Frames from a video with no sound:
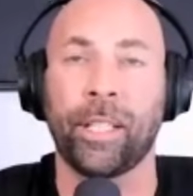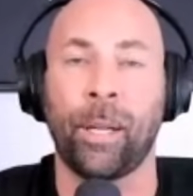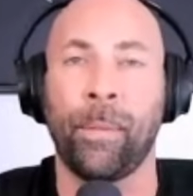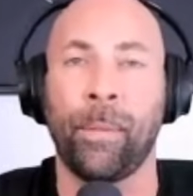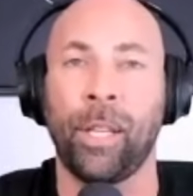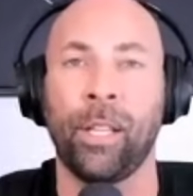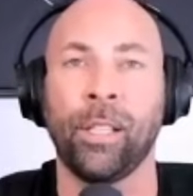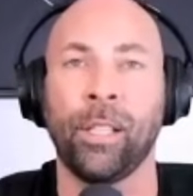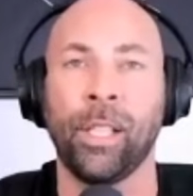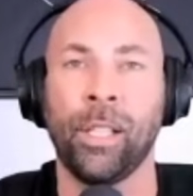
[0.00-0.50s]
I
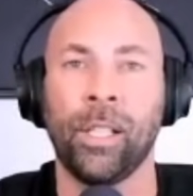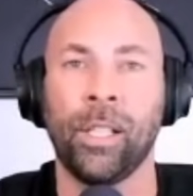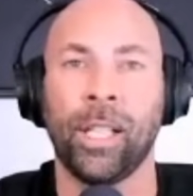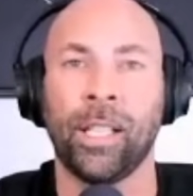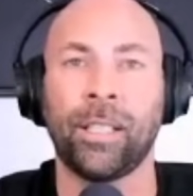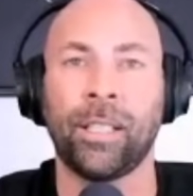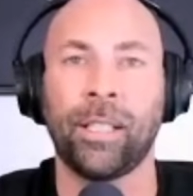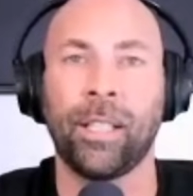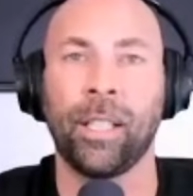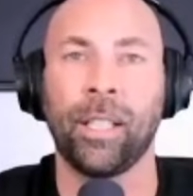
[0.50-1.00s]
mean,
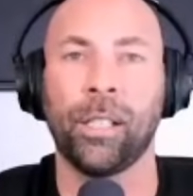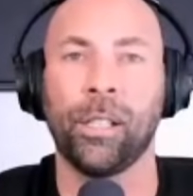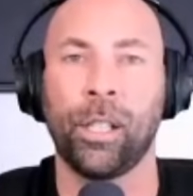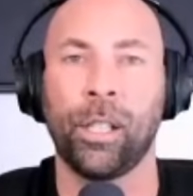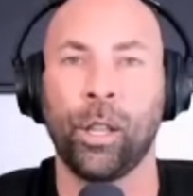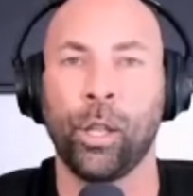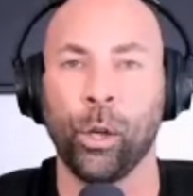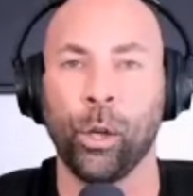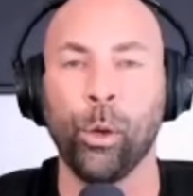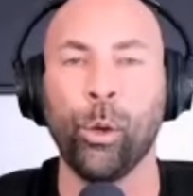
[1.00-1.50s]
it's the
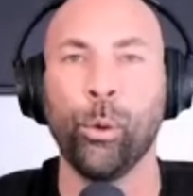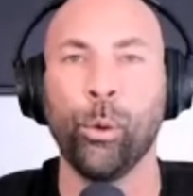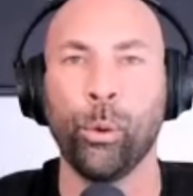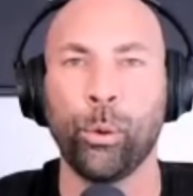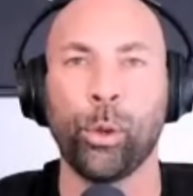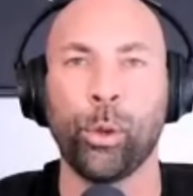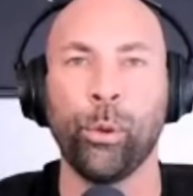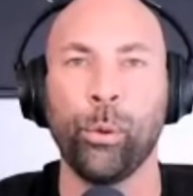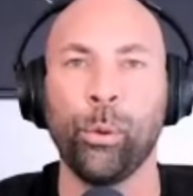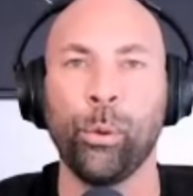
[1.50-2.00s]

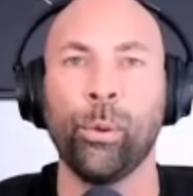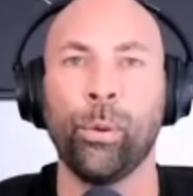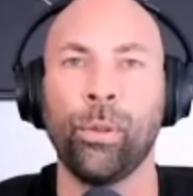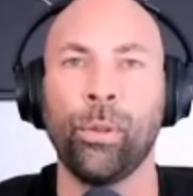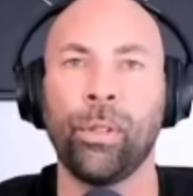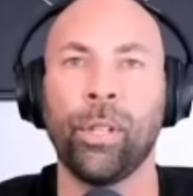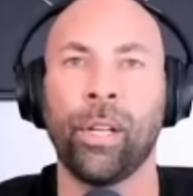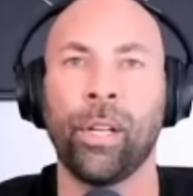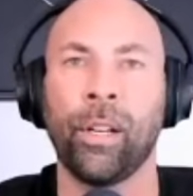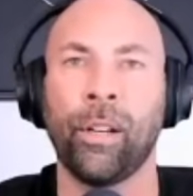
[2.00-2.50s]
who's who
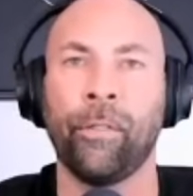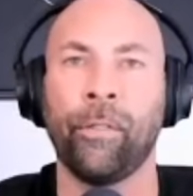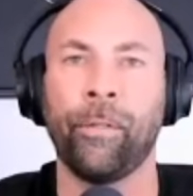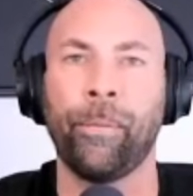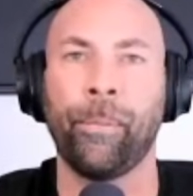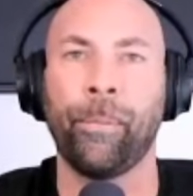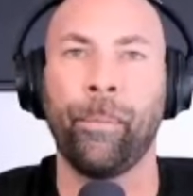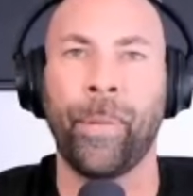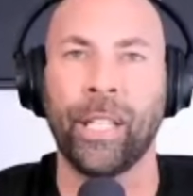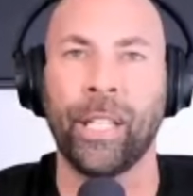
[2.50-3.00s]
of
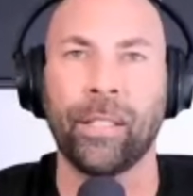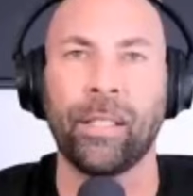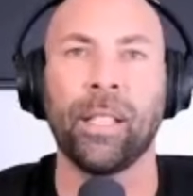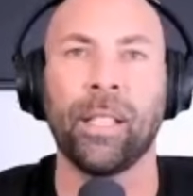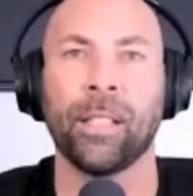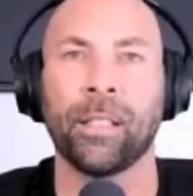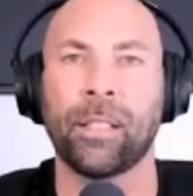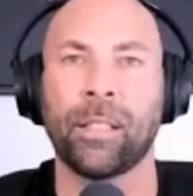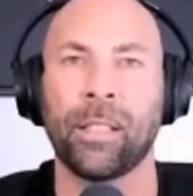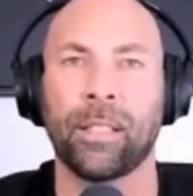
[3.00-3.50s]

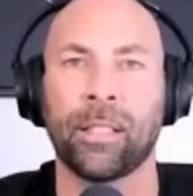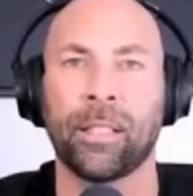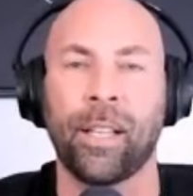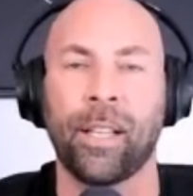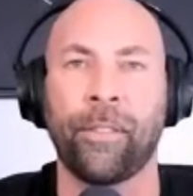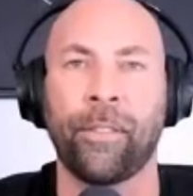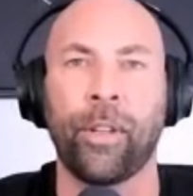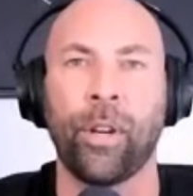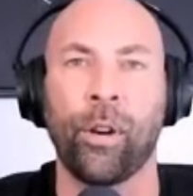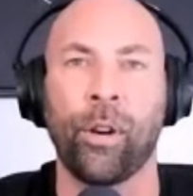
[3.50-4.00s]
business and
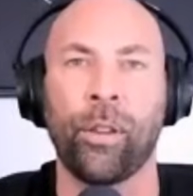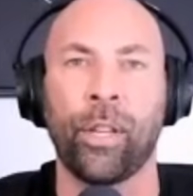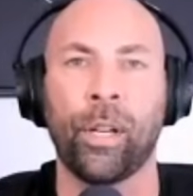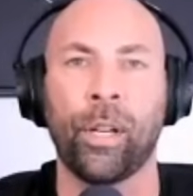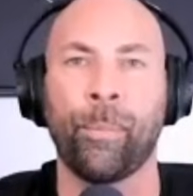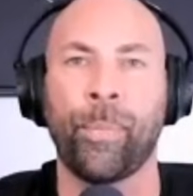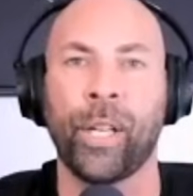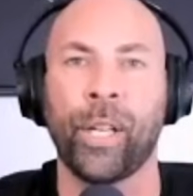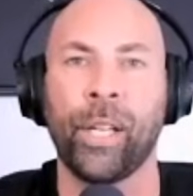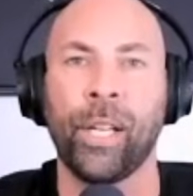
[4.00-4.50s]
stuff go
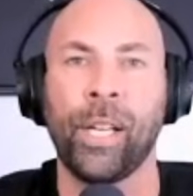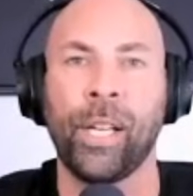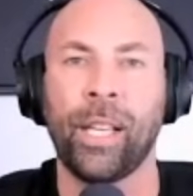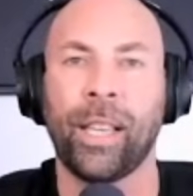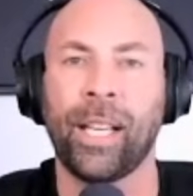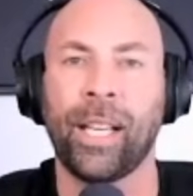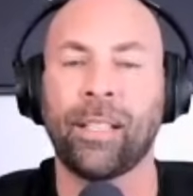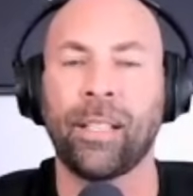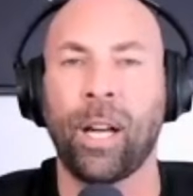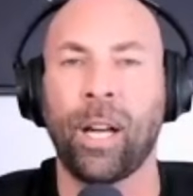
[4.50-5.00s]
there, but
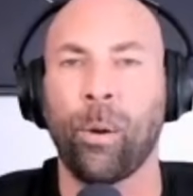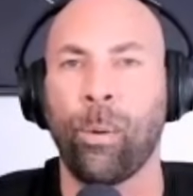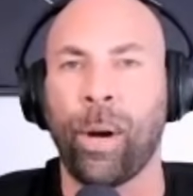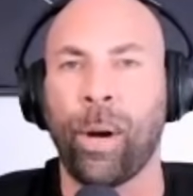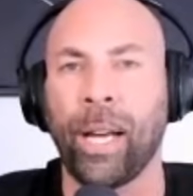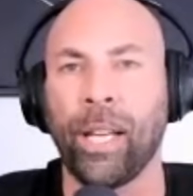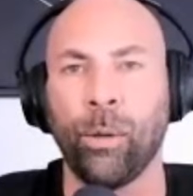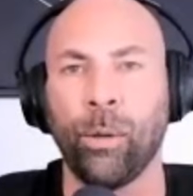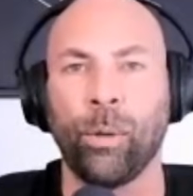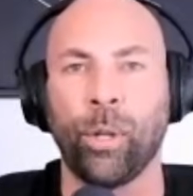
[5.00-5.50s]
that's not
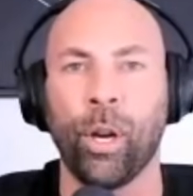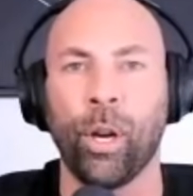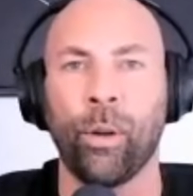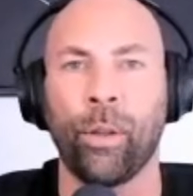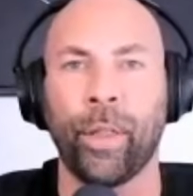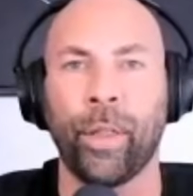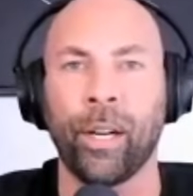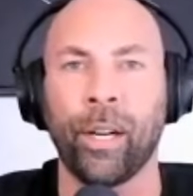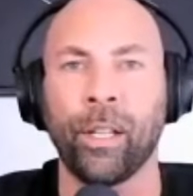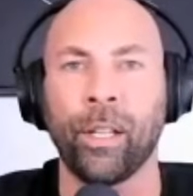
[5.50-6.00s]
why you go
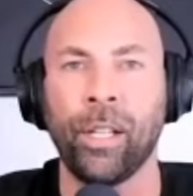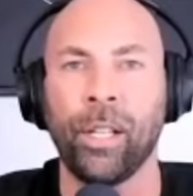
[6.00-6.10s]
there.